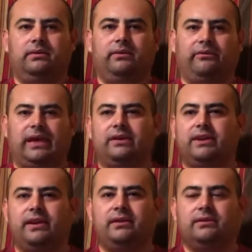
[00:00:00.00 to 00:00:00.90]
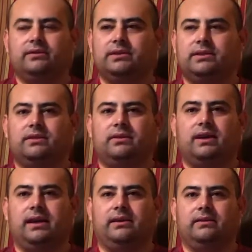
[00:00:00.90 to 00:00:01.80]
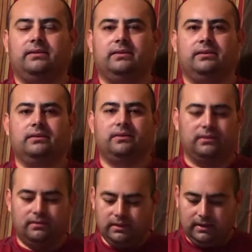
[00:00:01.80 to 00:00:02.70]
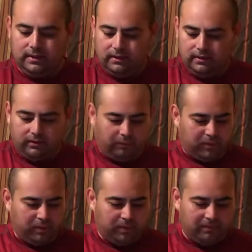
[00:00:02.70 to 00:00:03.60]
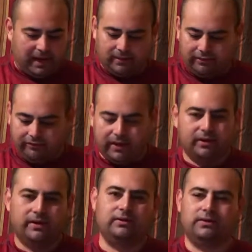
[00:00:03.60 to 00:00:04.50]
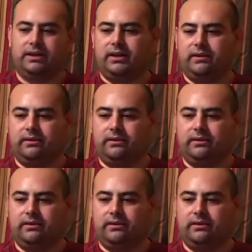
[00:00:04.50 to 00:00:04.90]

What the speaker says: your fingernails, or like, you know, if people bite their fingernails and